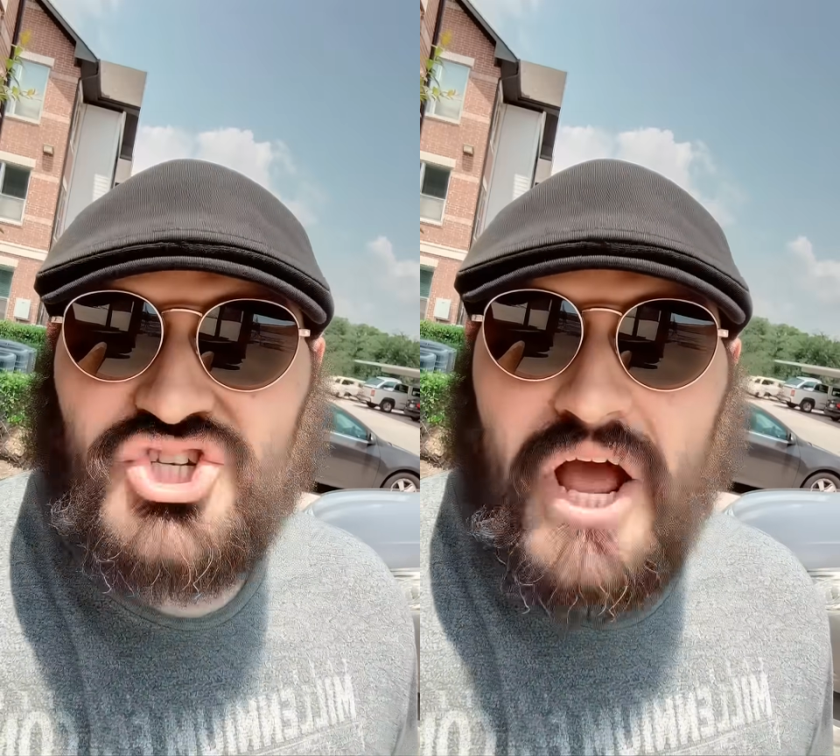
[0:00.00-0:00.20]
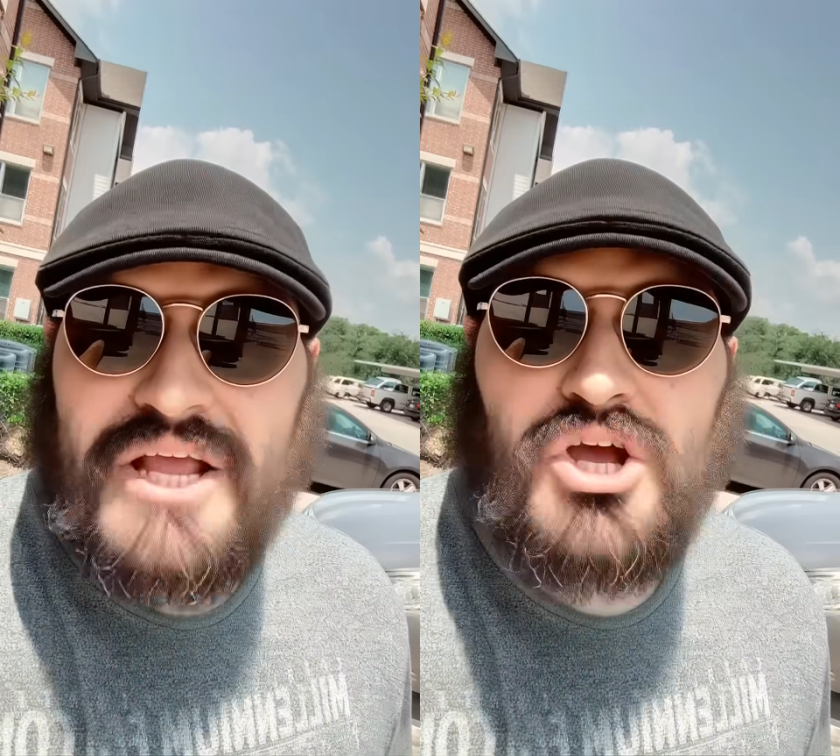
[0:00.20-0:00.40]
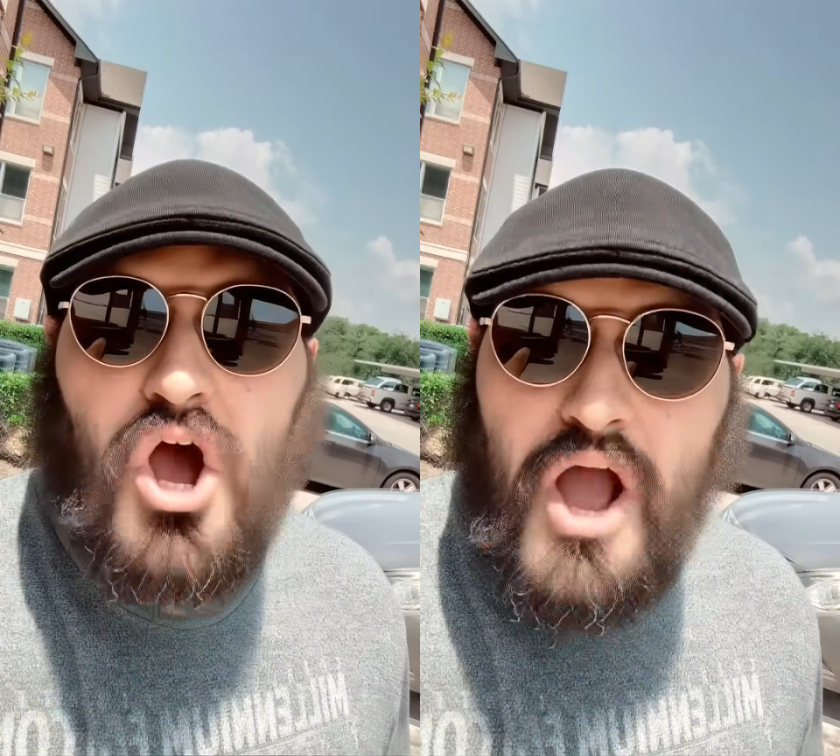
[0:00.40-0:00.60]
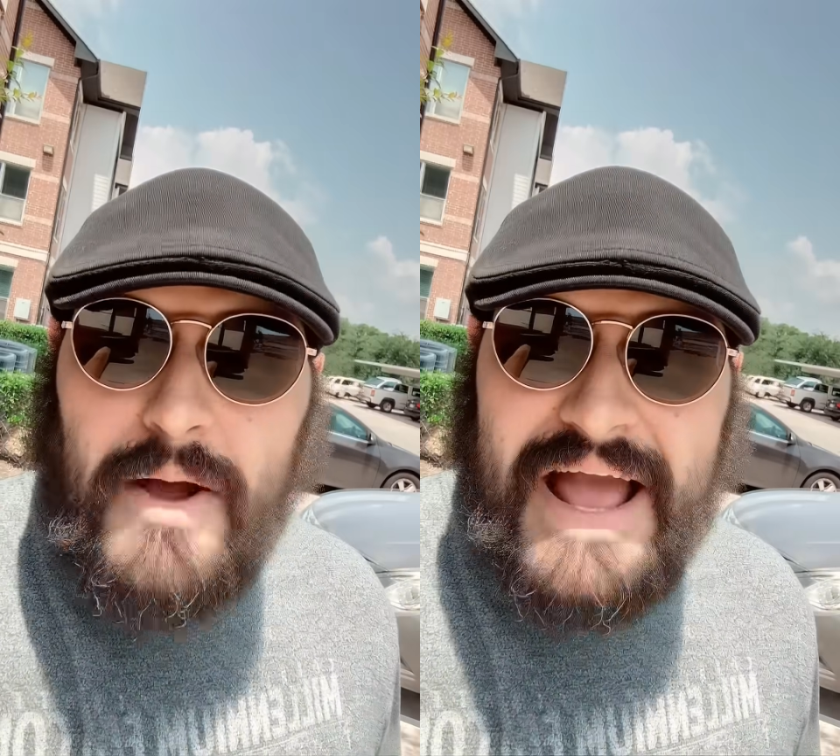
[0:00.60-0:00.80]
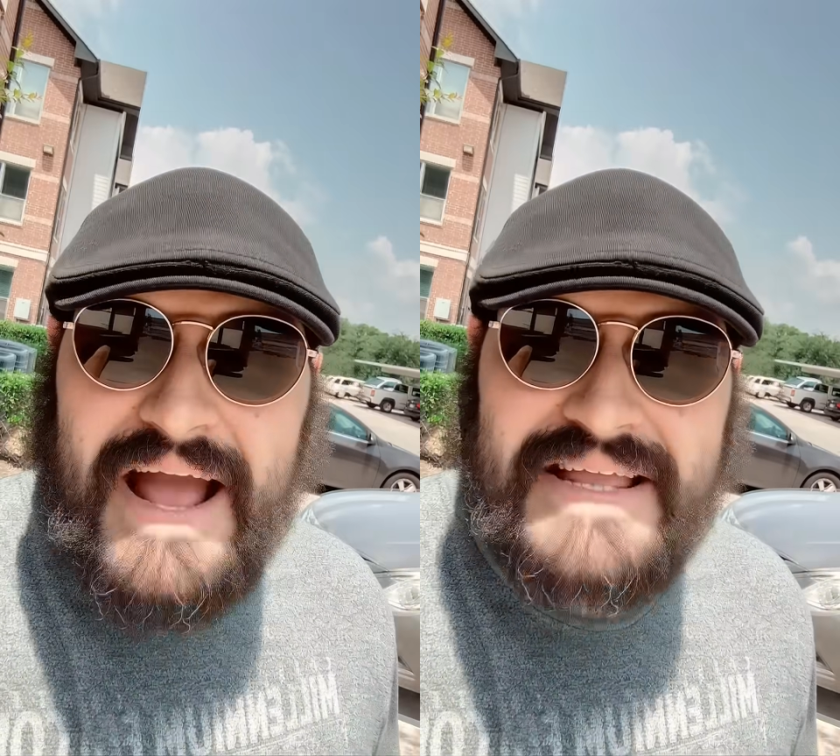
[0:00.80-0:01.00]
John
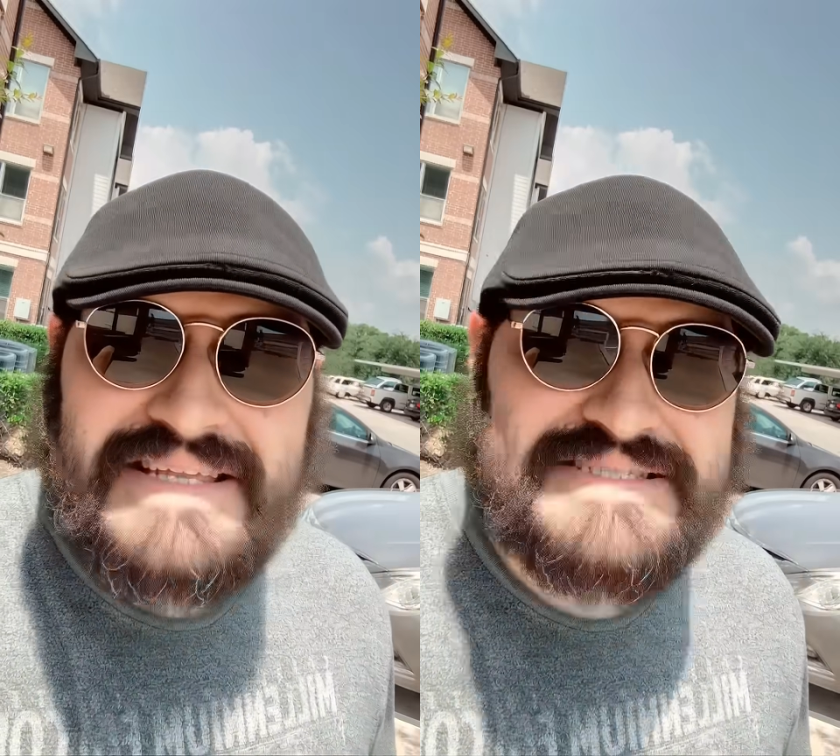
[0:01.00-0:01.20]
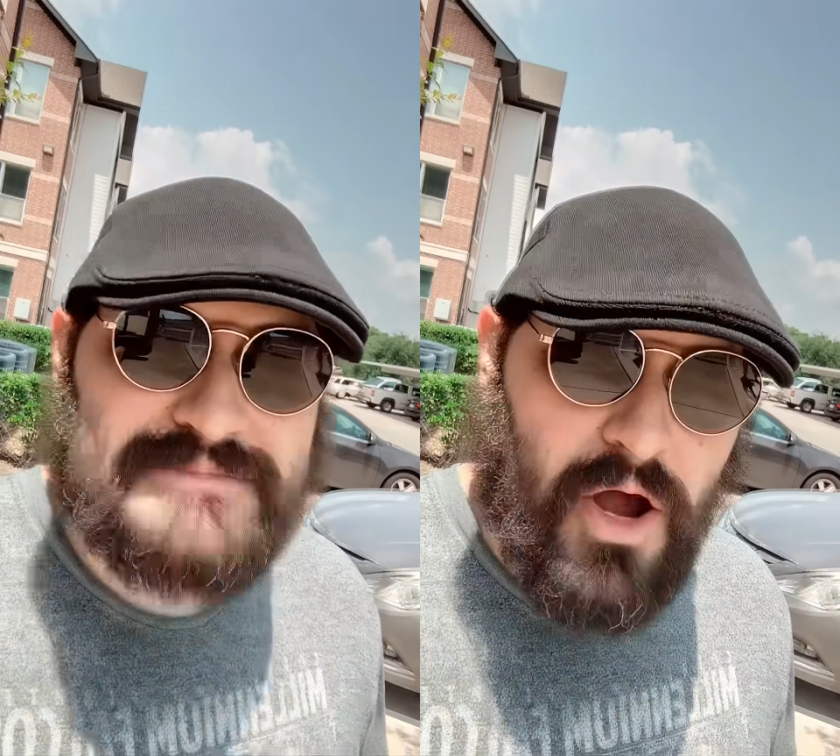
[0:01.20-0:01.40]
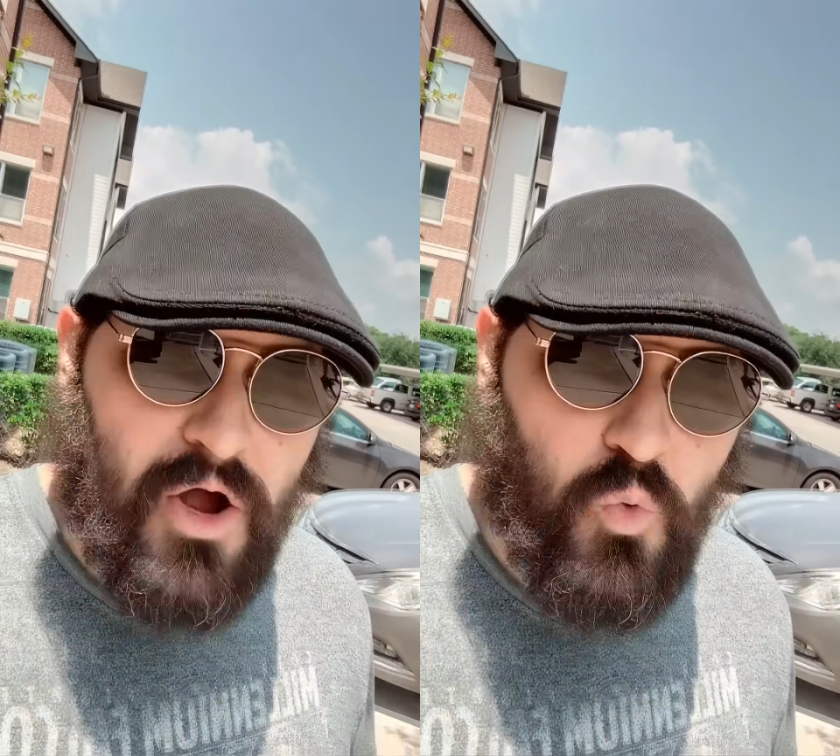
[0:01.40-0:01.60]
Carmack spark